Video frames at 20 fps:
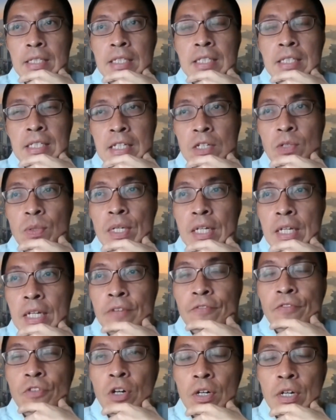still a
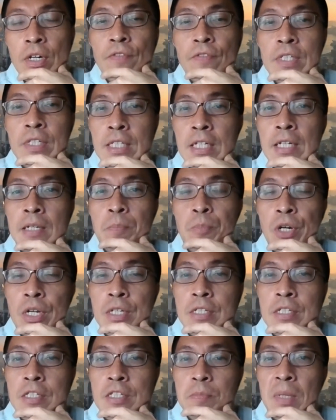need for a physical
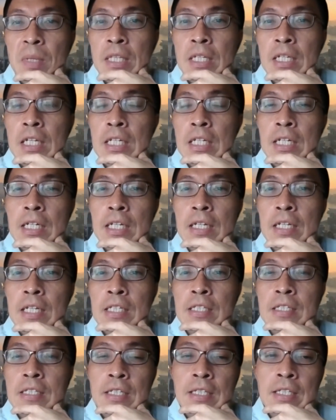presence, particularly
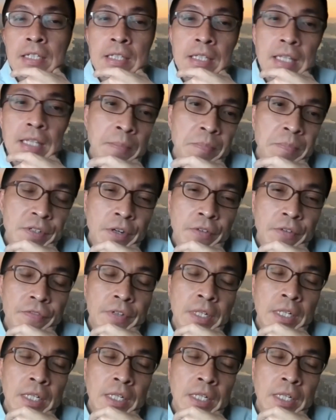in certain types of